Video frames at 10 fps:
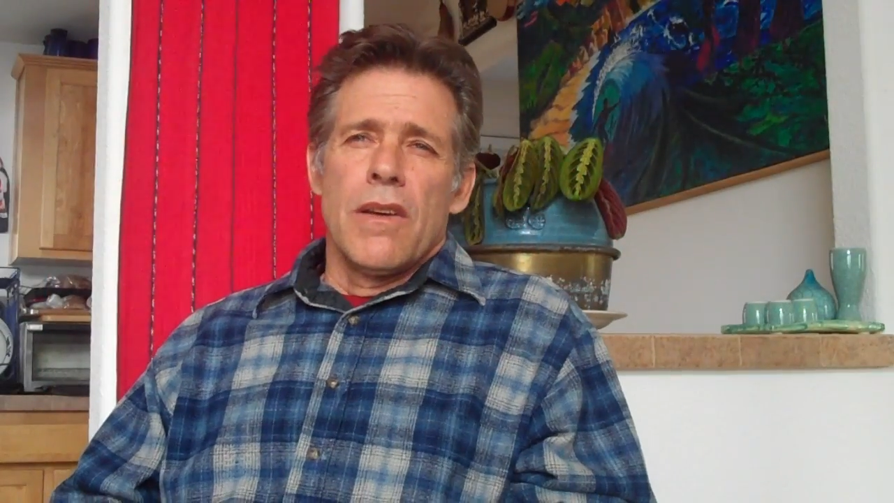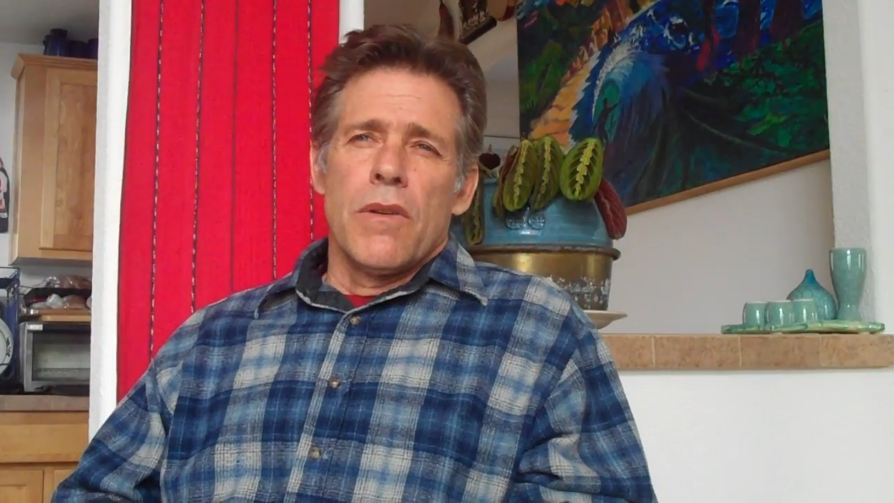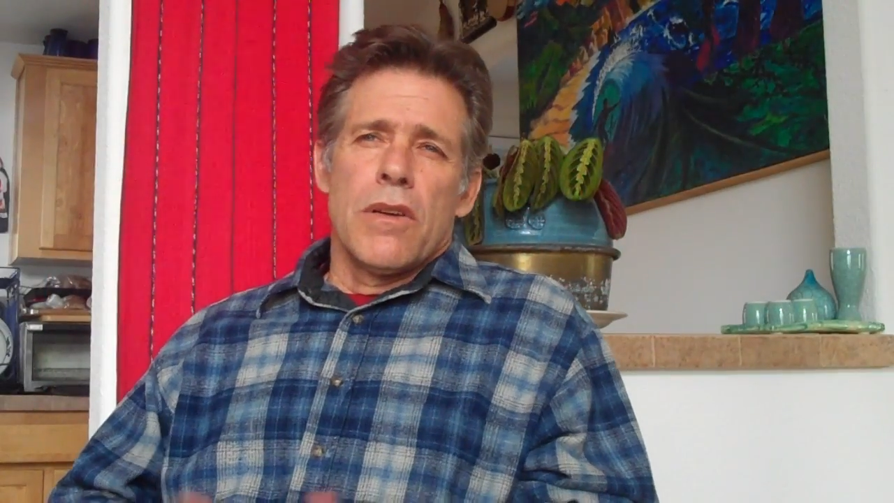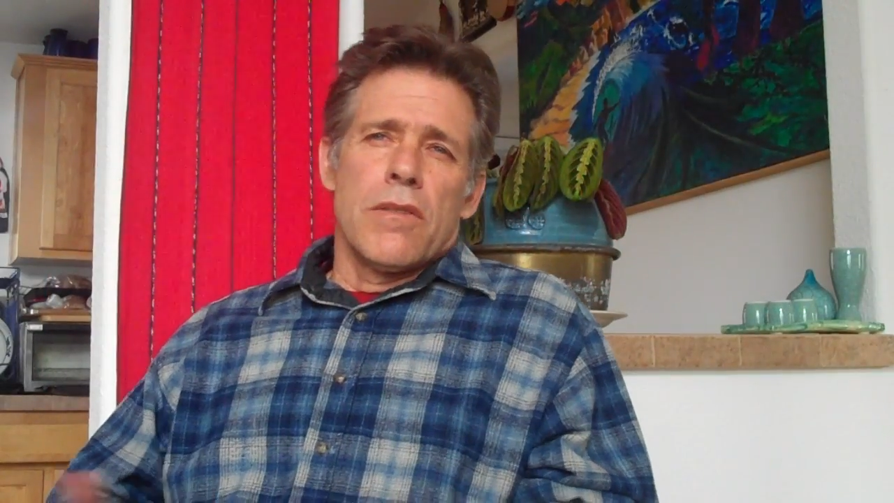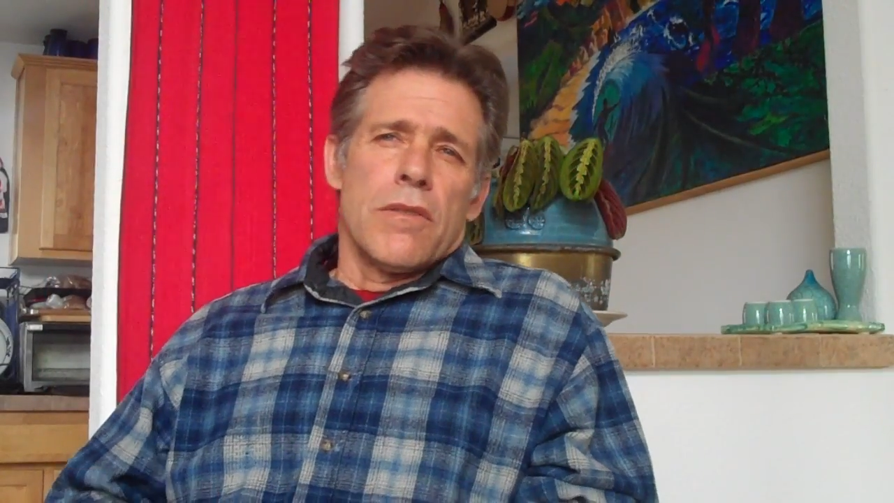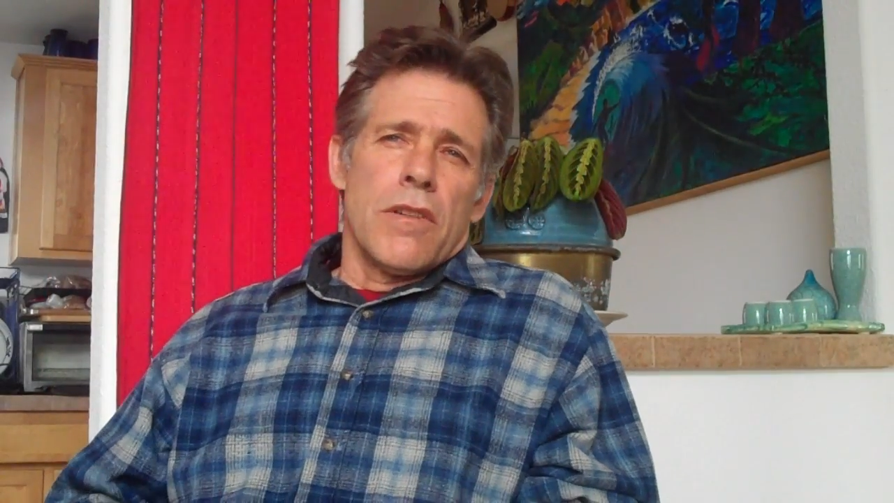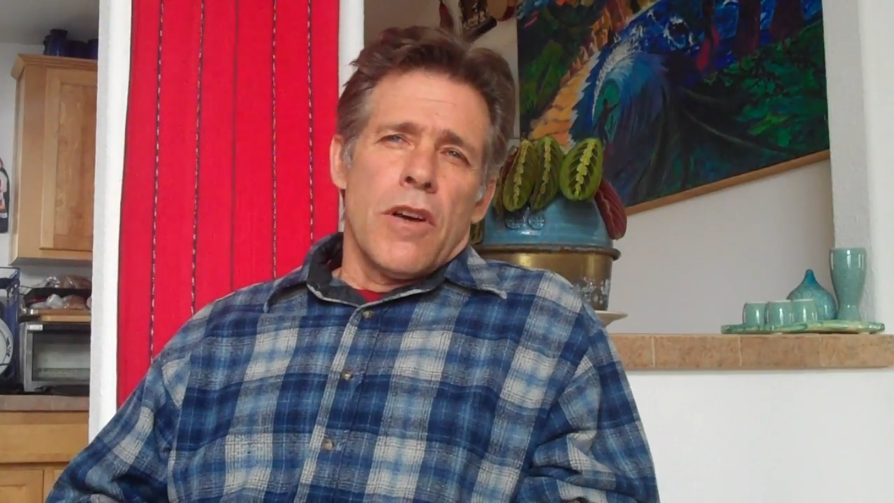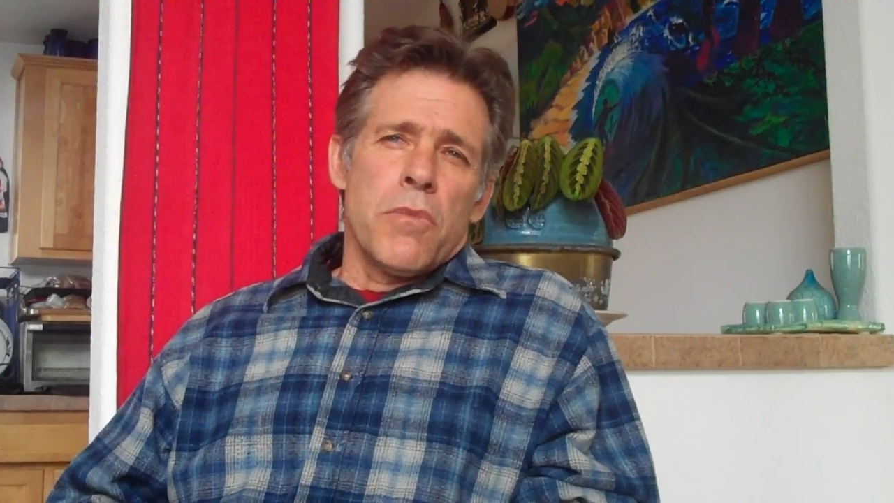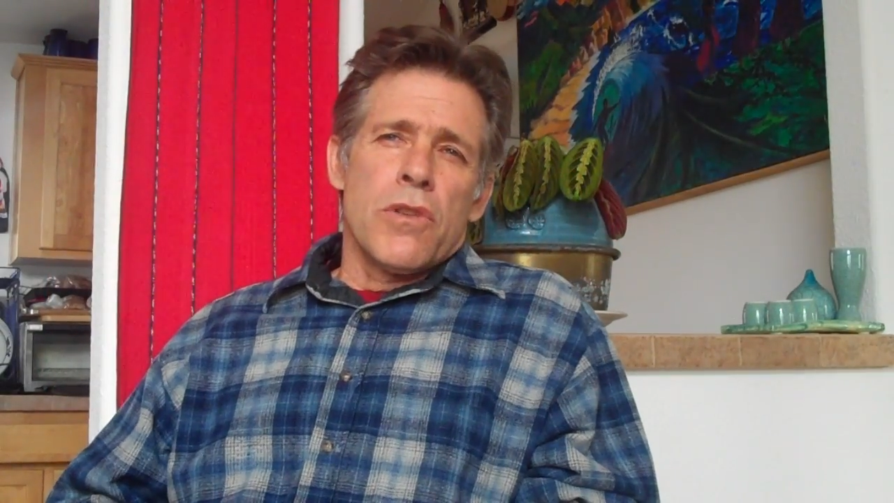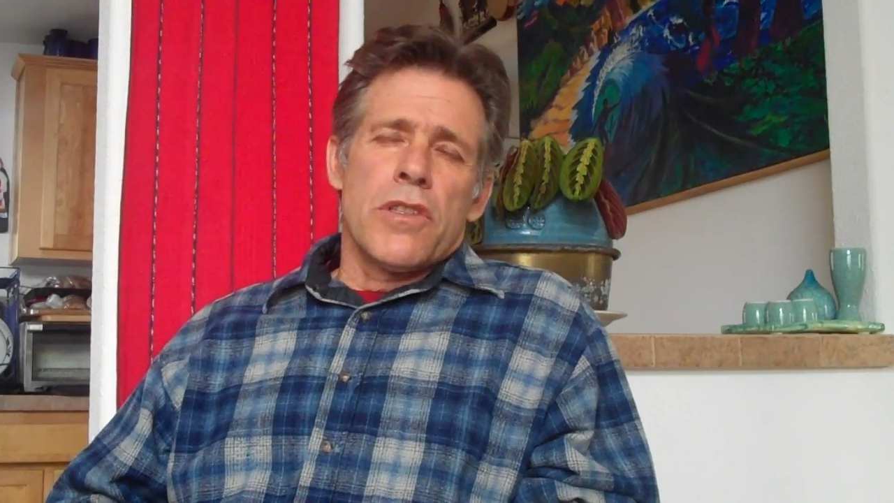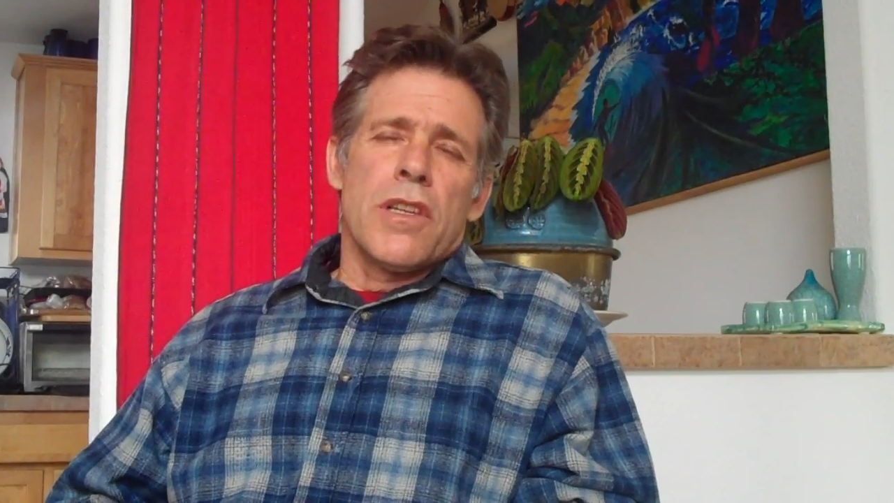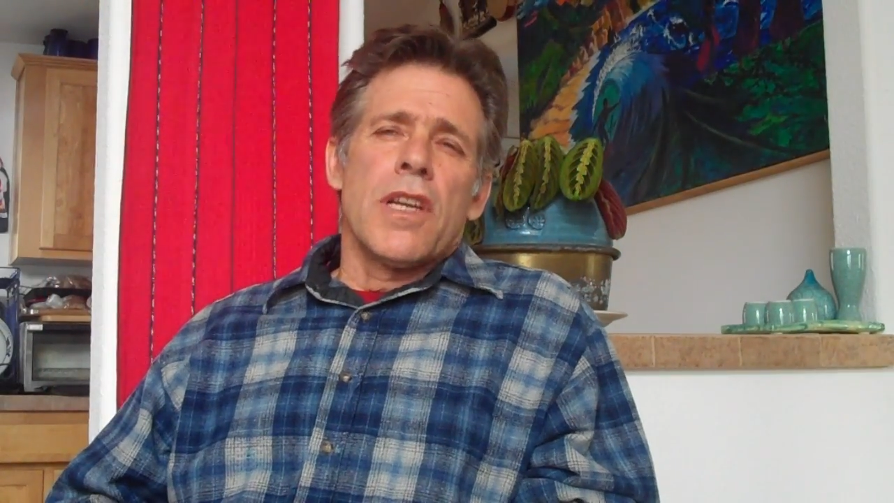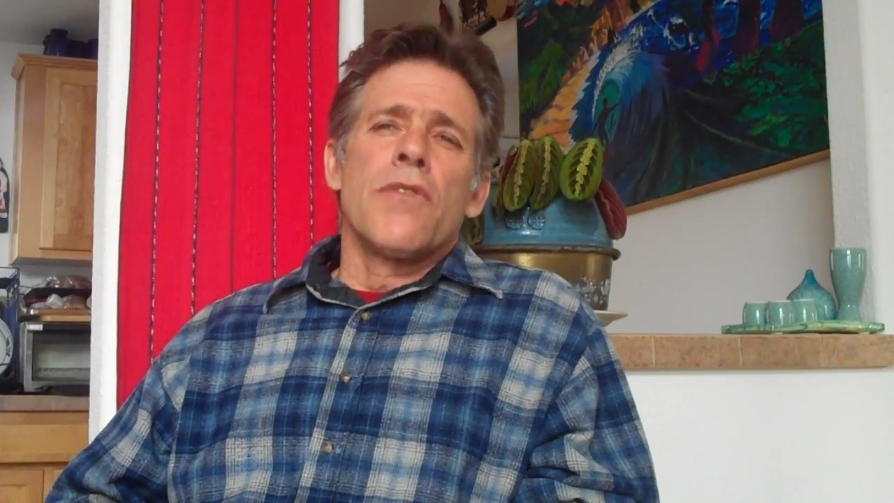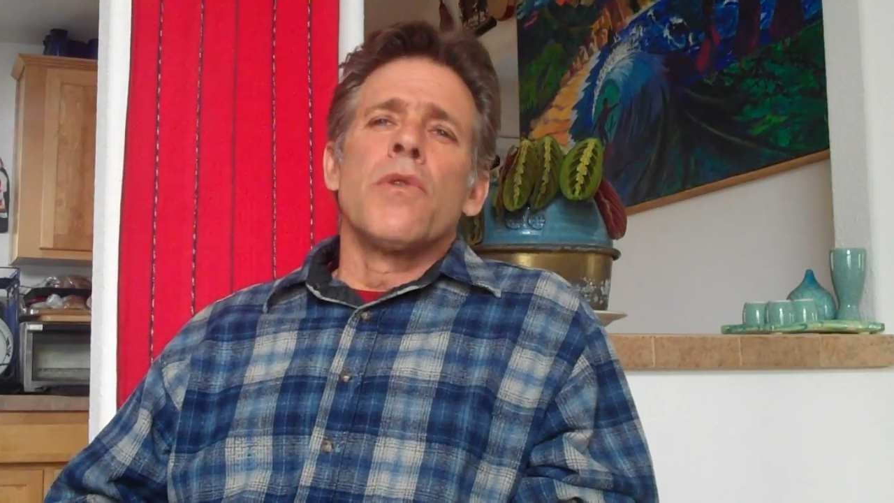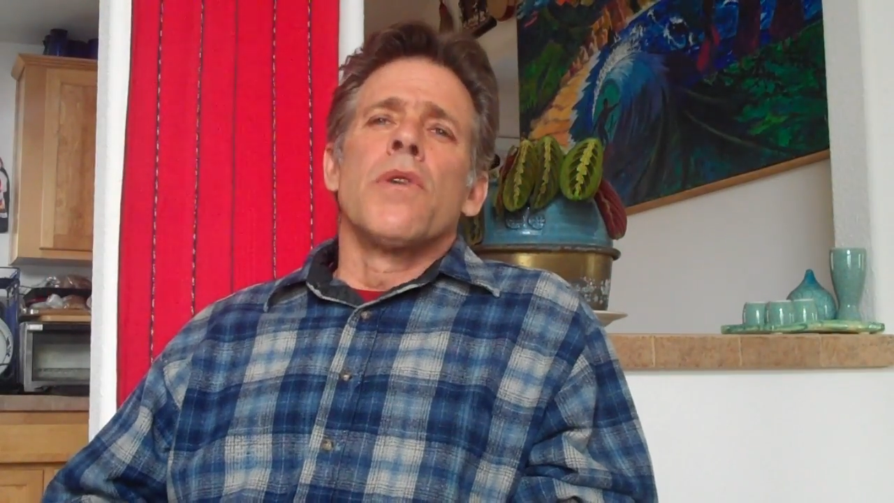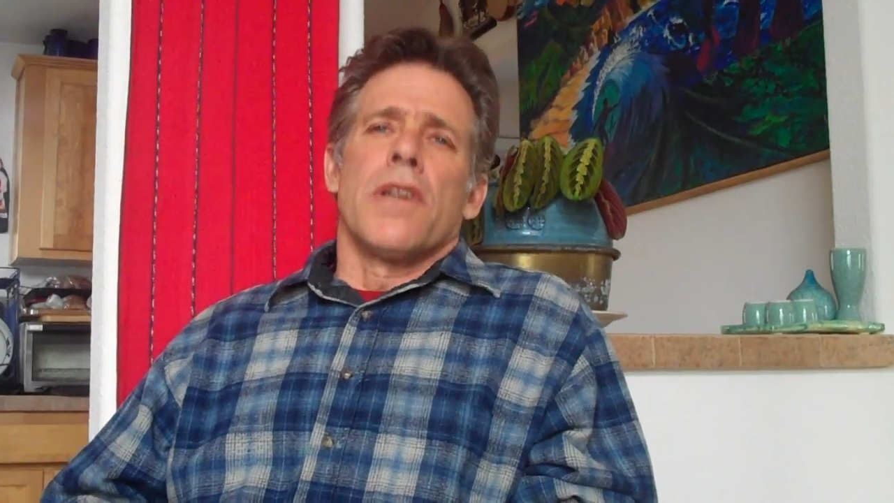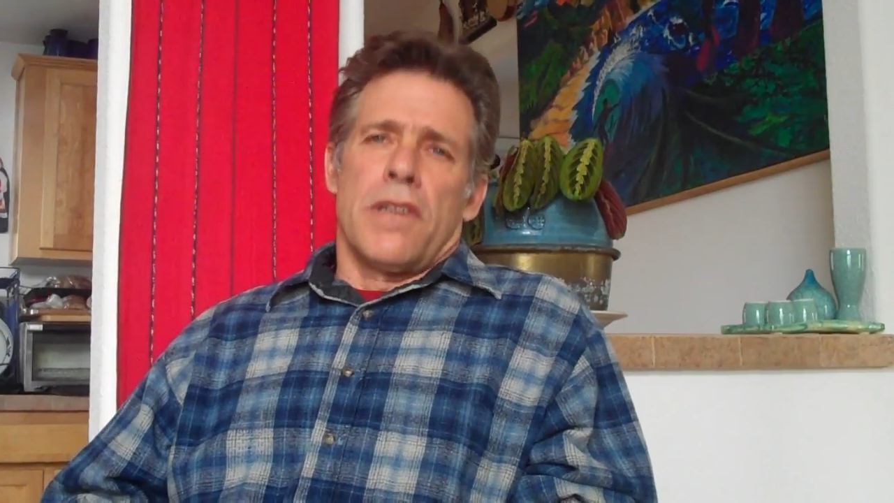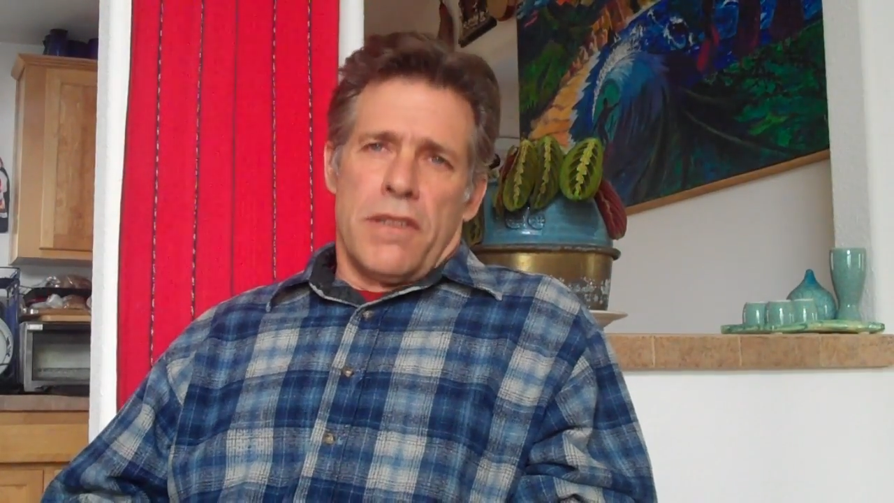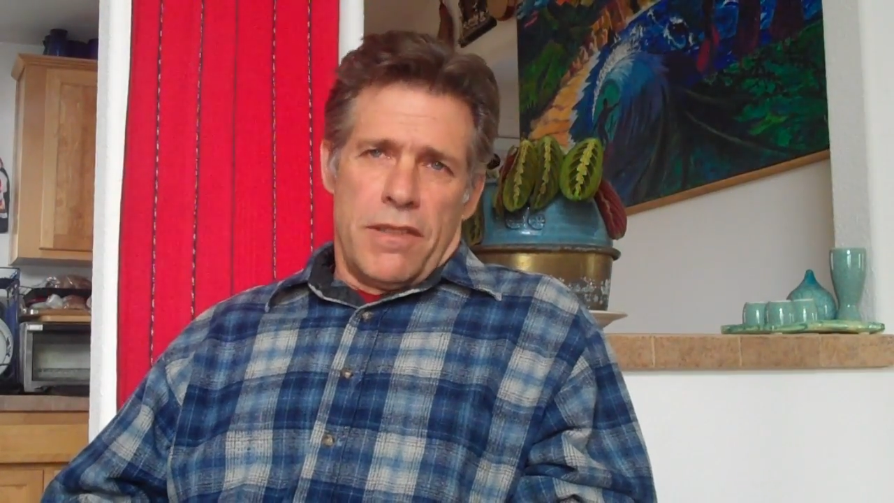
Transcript: Well, almost everywhere